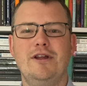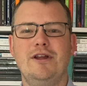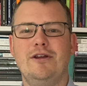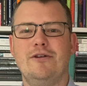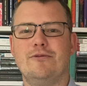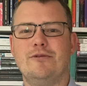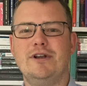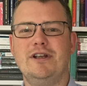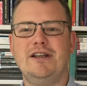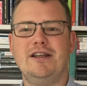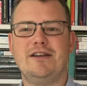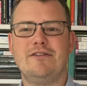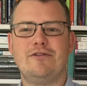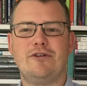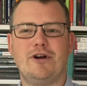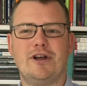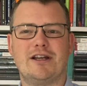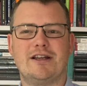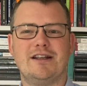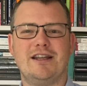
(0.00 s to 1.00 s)
Reading
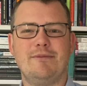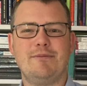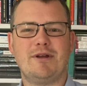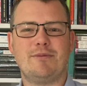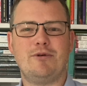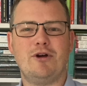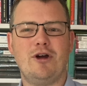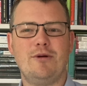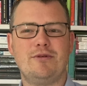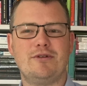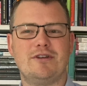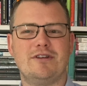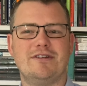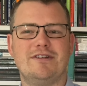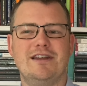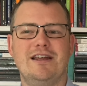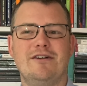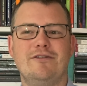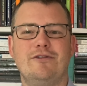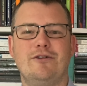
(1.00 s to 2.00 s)
for academic purposes,
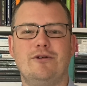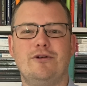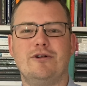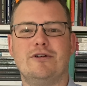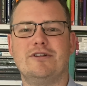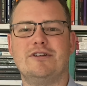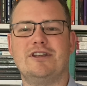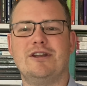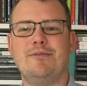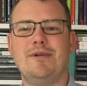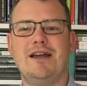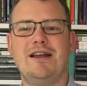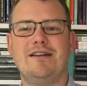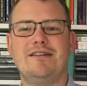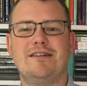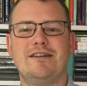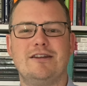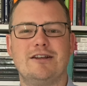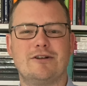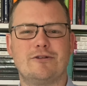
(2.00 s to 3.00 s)
therefore, demands
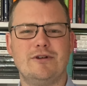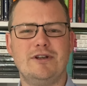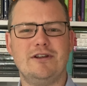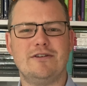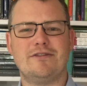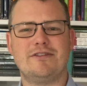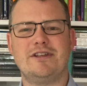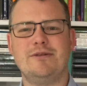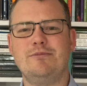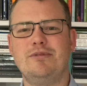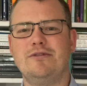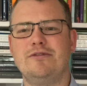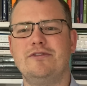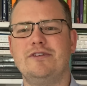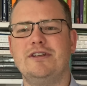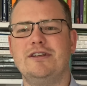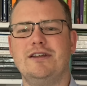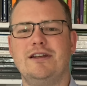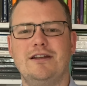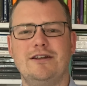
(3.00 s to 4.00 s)
a degree of
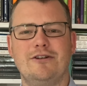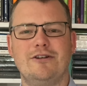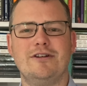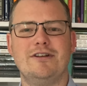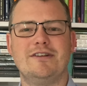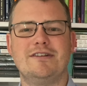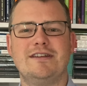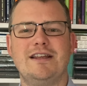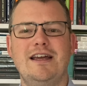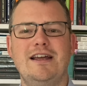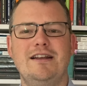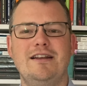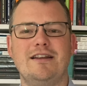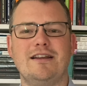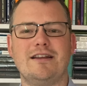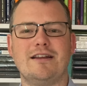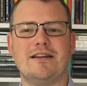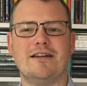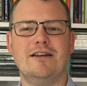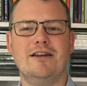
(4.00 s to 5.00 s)
sympathy and
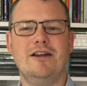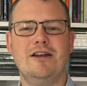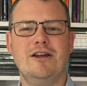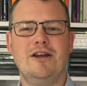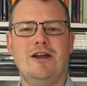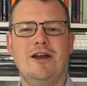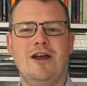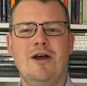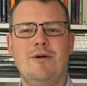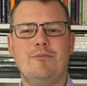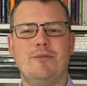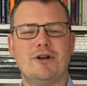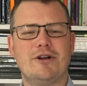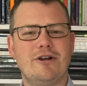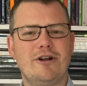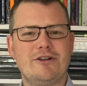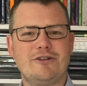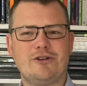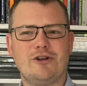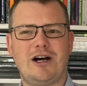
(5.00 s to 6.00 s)
understanding, but
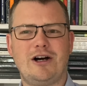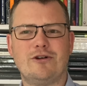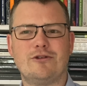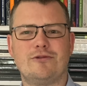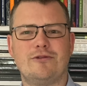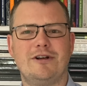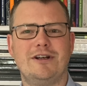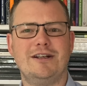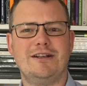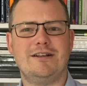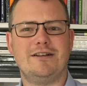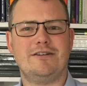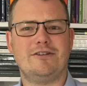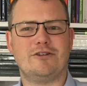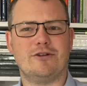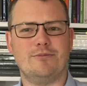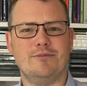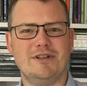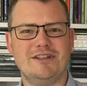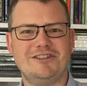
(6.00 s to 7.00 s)
not your outright
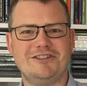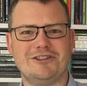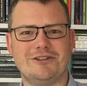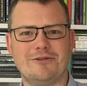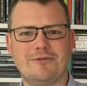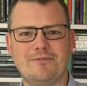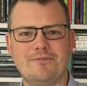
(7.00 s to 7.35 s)
submission.